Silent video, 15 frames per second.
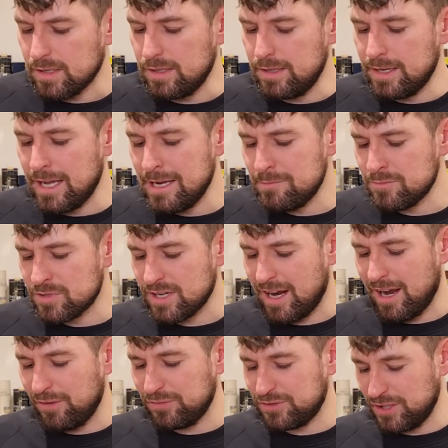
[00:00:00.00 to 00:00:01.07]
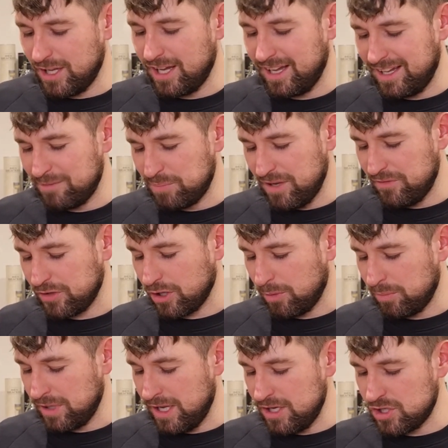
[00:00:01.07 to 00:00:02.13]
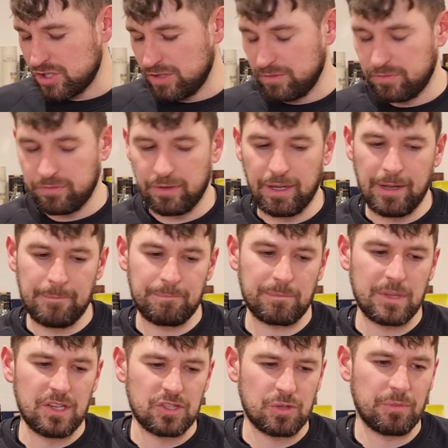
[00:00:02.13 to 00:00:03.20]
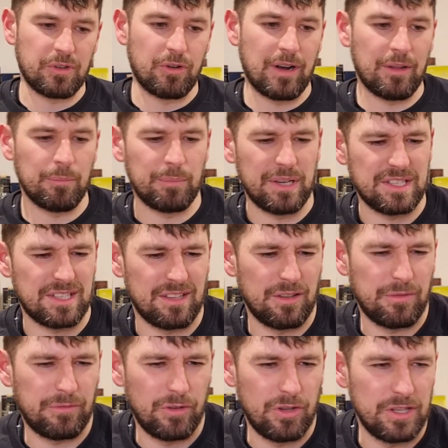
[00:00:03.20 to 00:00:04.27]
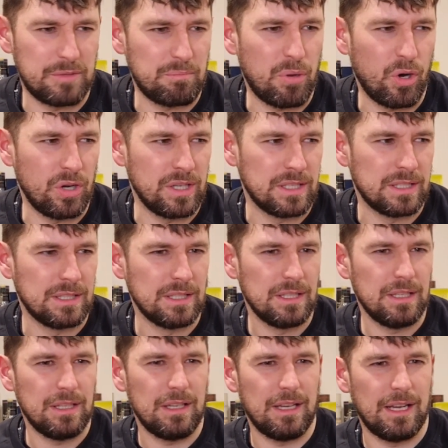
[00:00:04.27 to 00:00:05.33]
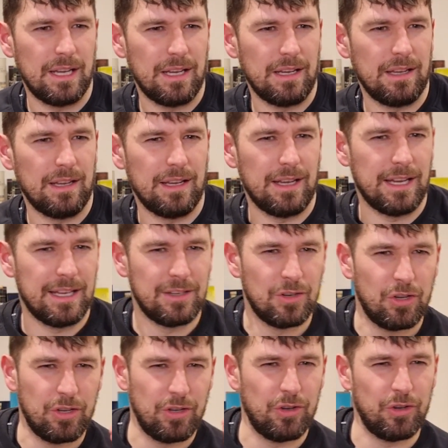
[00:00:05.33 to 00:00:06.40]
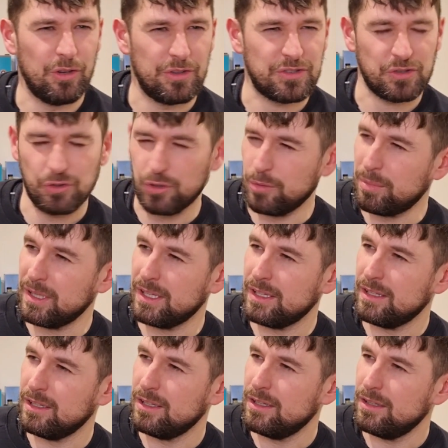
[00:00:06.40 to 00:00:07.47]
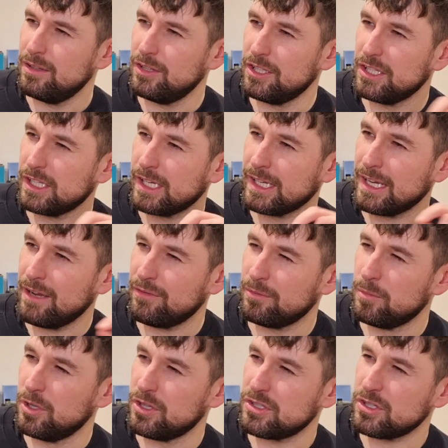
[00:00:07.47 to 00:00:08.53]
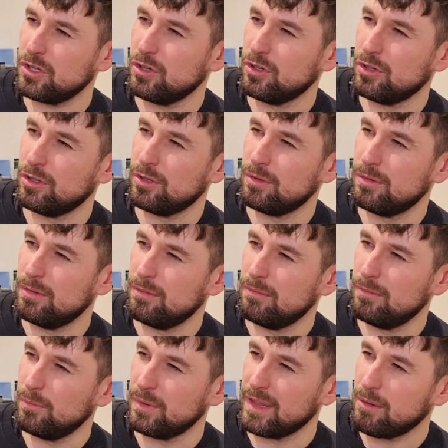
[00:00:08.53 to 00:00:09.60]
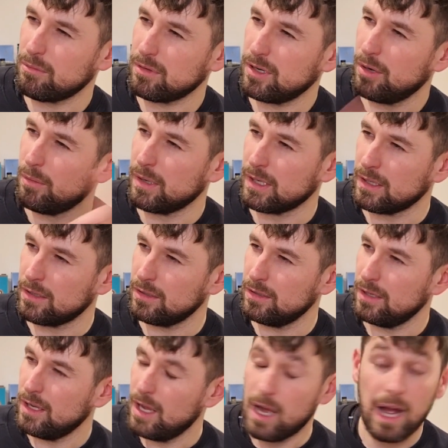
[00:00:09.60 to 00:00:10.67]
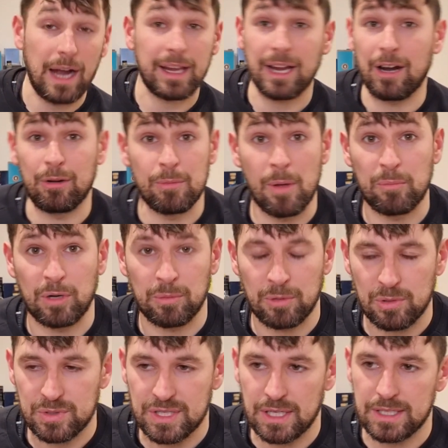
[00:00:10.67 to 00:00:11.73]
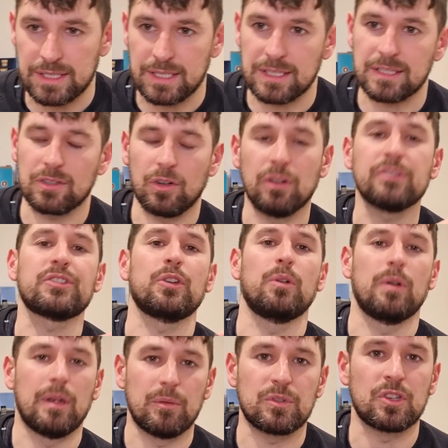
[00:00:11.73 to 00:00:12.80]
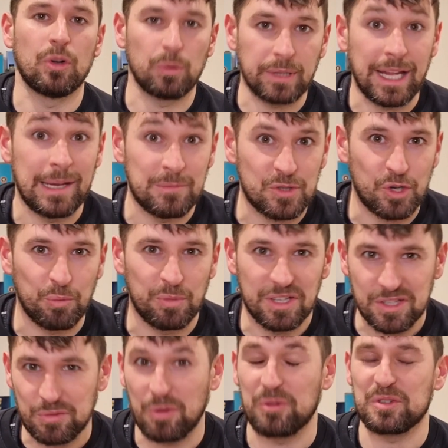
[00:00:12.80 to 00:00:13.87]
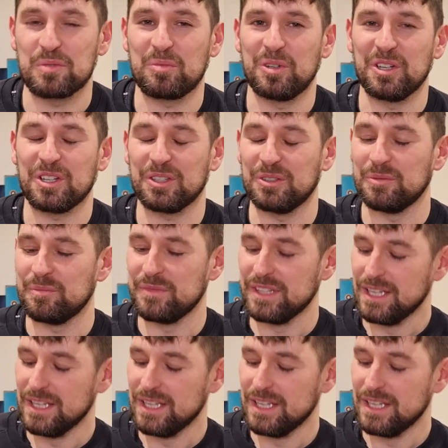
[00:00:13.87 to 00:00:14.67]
named after a bit of a combination of something around basically the furthest point in Earth's orbit that you can get from Earth's core without going... I can't remember, I'm no scientist. Also, it was an old games company as well, which is pretty cool.